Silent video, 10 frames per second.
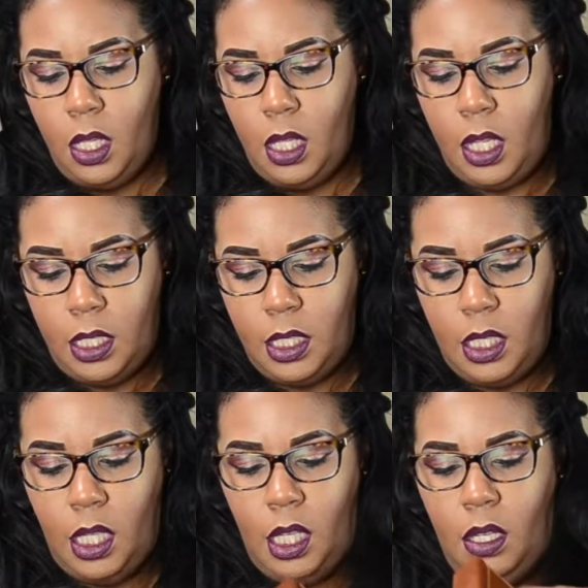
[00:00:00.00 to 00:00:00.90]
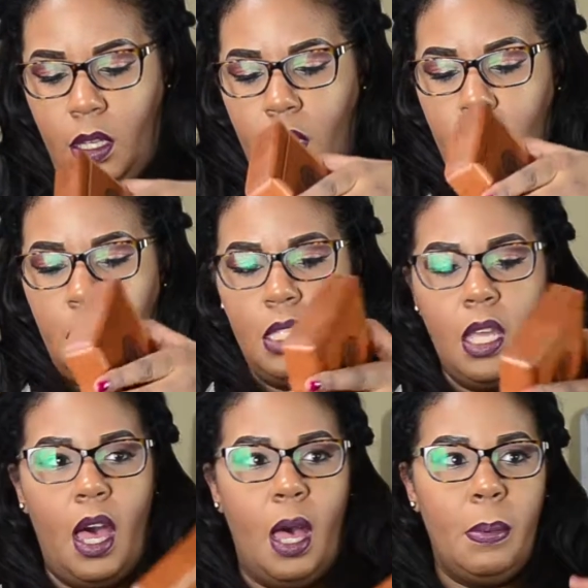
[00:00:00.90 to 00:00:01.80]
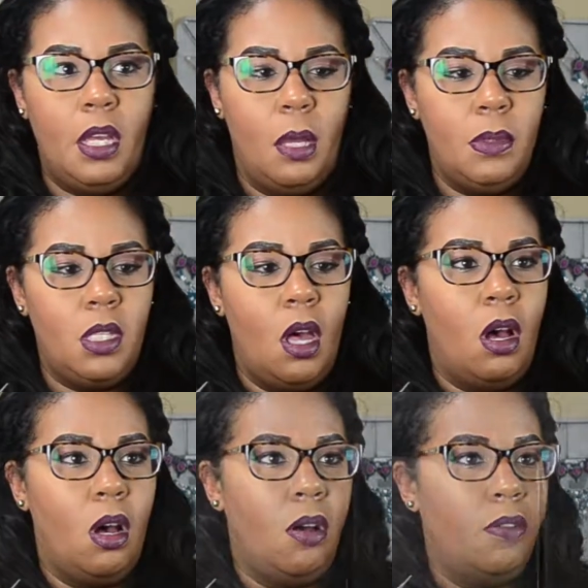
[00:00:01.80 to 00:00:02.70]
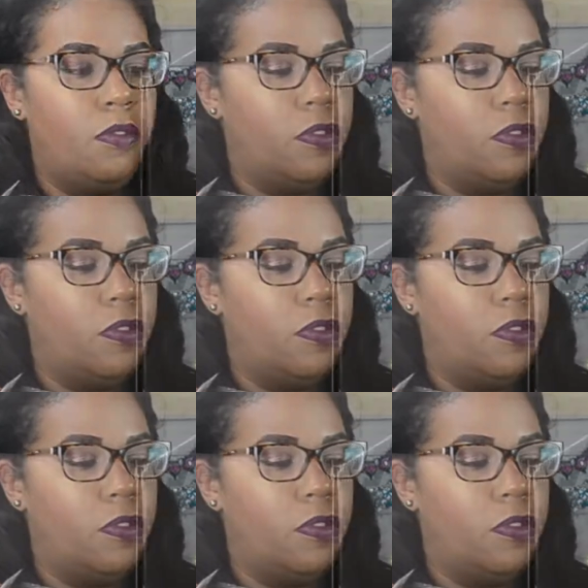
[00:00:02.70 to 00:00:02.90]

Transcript: Let's see. The top comes off.